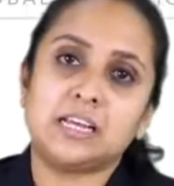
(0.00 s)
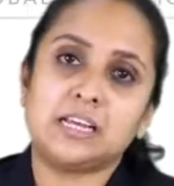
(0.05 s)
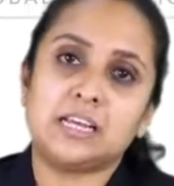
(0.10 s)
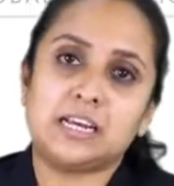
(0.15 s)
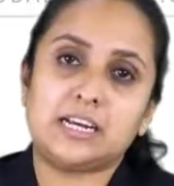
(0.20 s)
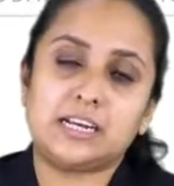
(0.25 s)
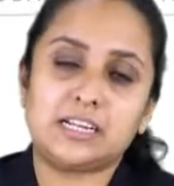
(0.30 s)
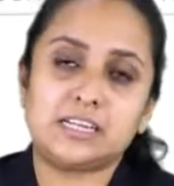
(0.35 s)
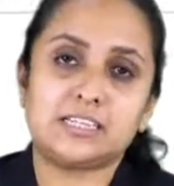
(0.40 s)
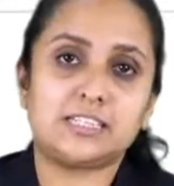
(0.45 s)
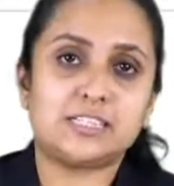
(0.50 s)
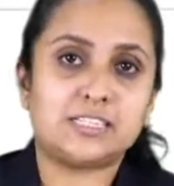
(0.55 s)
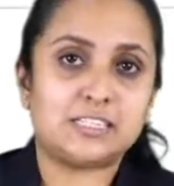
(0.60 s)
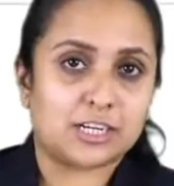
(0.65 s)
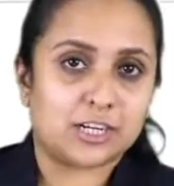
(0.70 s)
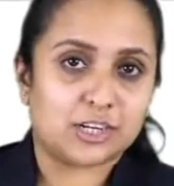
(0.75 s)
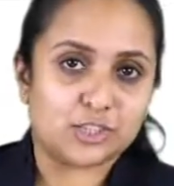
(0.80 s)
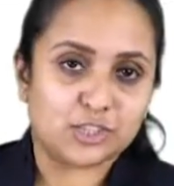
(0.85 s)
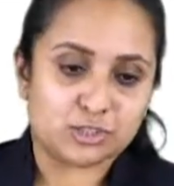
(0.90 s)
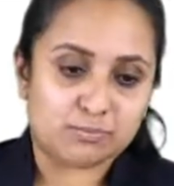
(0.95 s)
It is
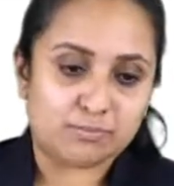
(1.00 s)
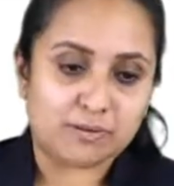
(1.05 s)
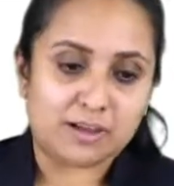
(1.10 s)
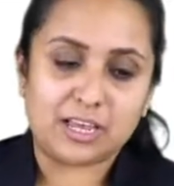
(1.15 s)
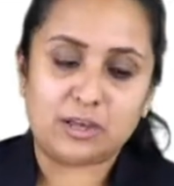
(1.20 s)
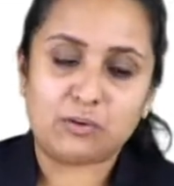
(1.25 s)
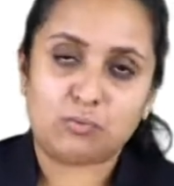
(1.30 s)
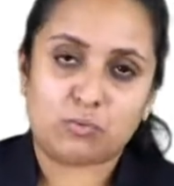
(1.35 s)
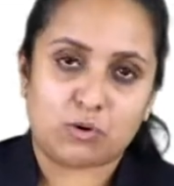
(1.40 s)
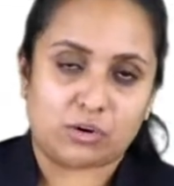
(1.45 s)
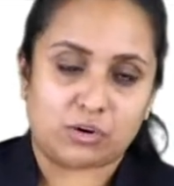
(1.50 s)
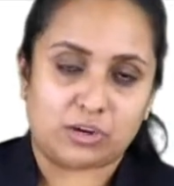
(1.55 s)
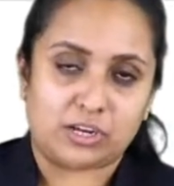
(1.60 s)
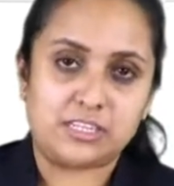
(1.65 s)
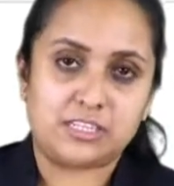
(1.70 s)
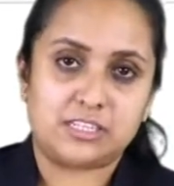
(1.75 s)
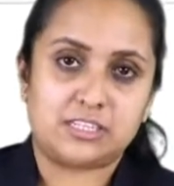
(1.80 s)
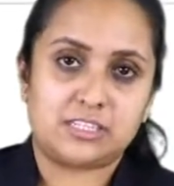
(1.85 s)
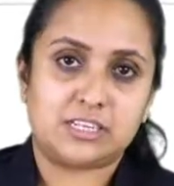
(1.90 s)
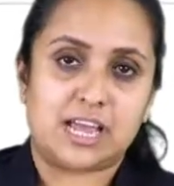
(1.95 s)
search by
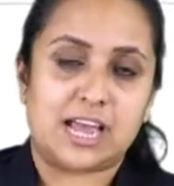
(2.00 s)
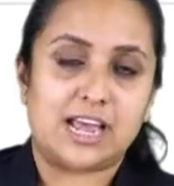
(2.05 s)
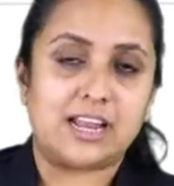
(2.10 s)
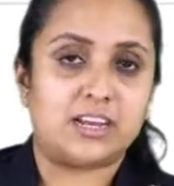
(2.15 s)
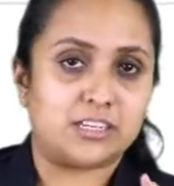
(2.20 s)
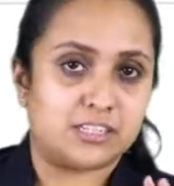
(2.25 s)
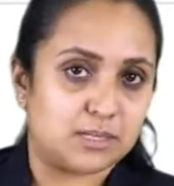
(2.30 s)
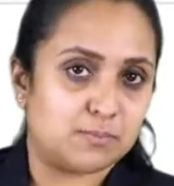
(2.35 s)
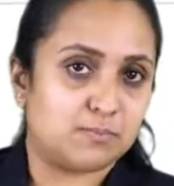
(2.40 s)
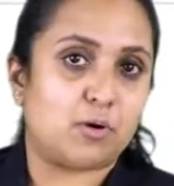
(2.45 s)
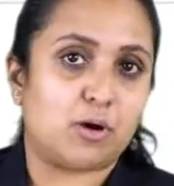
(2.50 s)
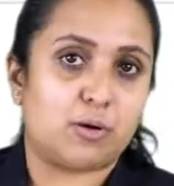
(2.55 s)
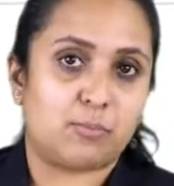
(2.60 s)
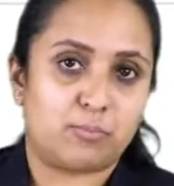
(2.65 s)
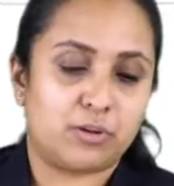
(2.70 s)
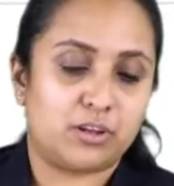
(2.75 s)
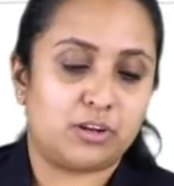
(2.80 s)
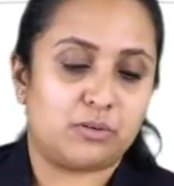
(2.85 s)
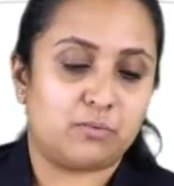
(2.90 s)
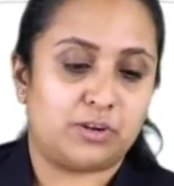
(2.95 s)
voice and it is a
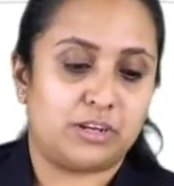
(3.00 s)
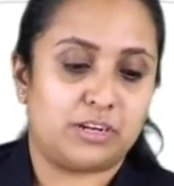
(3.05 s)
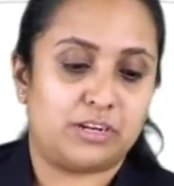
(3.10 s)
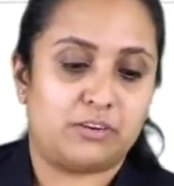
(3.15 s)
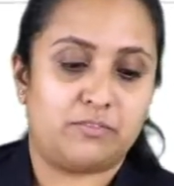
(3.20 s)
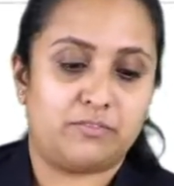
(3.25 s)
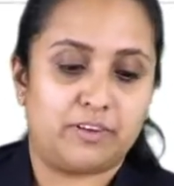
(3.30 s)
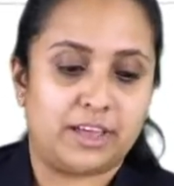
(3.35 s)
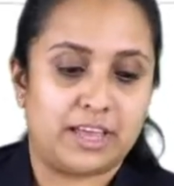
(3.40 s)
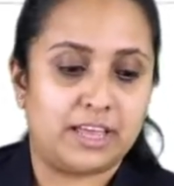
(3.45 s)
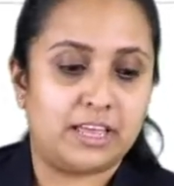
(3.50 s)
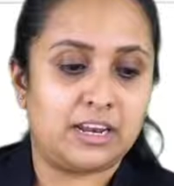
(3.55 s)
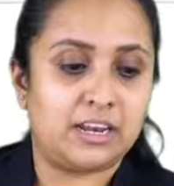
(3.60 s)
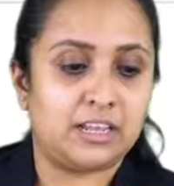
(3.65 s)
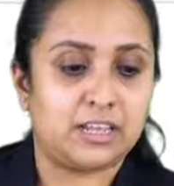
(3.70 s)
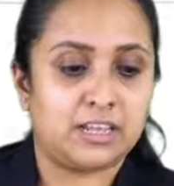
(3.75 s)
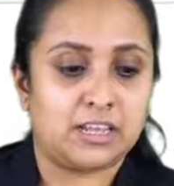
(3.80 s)
popular one where